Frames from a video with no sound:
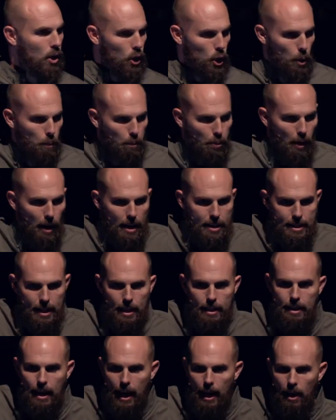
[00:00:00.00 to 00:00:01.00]
You press
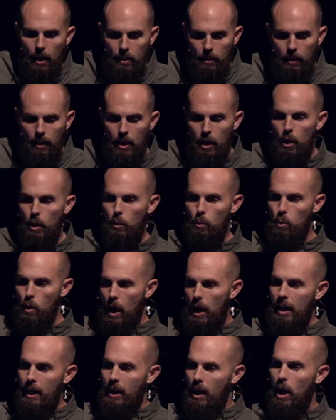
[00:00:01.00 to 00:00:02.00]
it down,
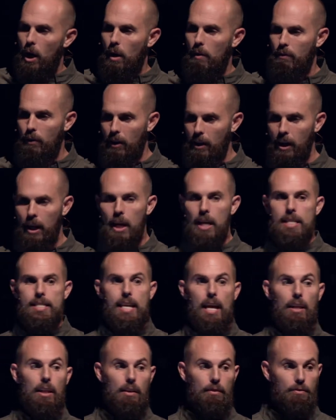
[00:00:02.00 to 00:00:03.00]
running over
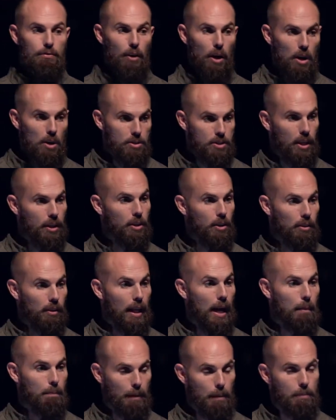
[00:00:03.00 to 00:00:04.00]
till it falls in your
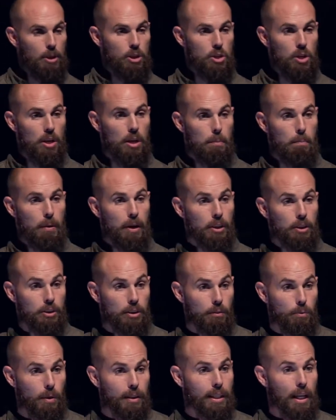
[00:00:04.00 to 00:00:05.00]
lap. Let me show you a picture
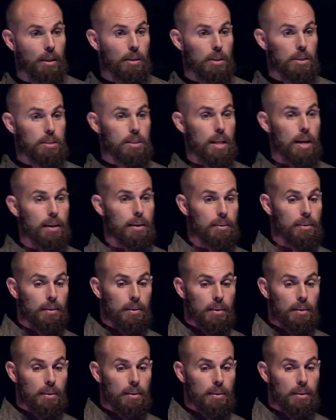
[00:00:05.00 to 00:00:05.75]
of what that looks like.